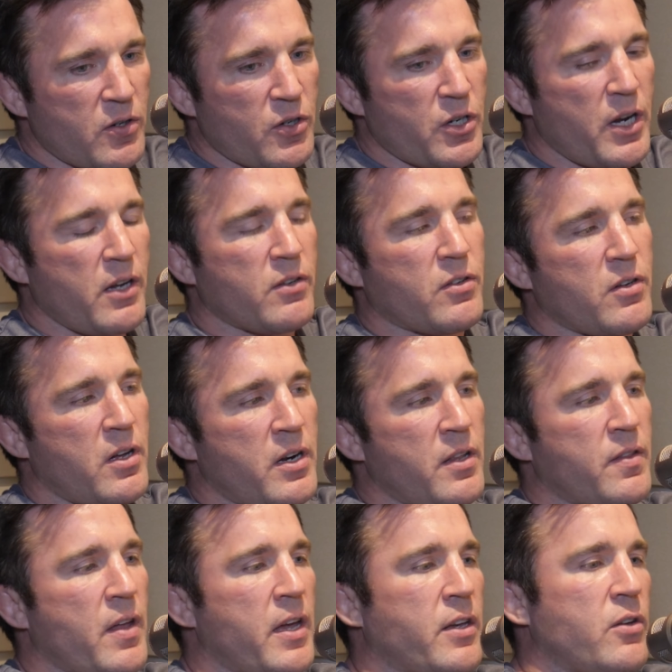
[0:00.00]
"Chael, son,
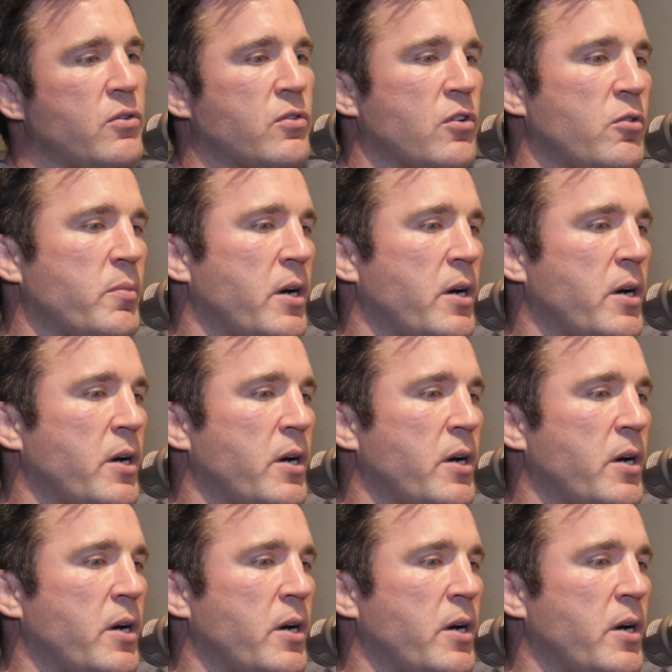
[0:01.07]
and thank you so